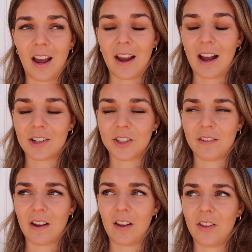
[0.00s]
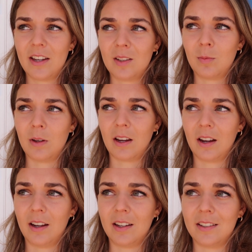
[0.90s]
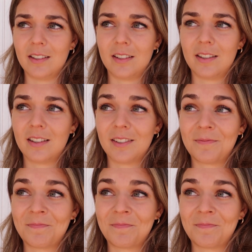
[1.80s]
I actually found this because